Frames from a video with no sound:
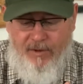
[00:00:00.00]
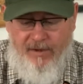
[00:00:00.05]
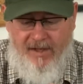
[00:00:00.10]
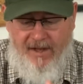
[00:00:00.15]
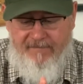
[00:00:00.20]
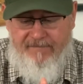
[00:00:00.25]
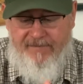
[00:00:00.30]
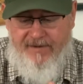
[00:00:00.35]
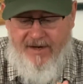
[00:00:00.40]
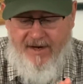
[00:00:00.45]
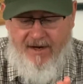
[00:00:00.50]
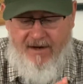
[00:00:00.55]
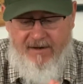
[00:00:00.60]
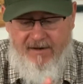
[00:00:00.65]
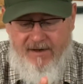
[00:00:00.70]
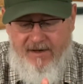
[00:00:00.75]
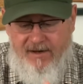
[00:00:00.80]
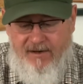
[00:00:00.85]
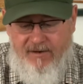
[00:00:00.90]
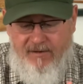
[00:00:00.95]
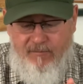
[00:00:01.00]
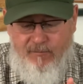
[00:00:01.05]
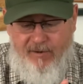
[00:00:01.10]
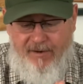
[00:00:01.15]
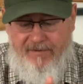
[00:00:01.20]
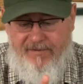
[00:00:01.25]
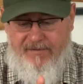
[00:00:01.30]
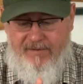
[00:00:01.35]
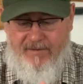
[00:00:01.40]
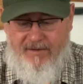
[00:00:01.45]
left there
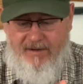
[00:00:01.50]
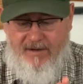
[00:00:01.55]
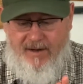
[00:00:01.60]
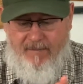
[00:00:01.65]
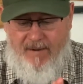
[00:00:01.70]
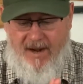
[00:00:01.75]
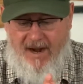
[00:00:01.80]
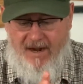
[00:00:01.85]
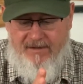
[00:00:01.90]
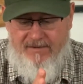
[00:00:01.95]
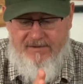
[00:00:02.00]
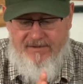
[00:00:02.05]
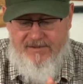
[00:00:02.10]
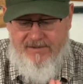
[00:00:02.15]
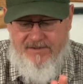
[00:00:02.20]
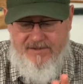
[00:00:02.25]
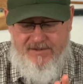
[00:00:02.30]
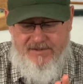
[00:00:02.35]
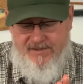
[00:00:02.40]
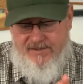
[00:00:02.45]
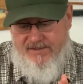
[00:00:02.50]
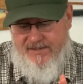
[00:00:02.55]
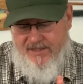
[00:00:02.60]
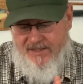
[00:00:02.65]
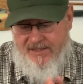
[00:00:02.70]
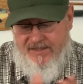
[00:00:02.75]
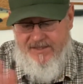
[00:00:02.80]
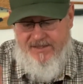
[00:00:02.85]
with about 6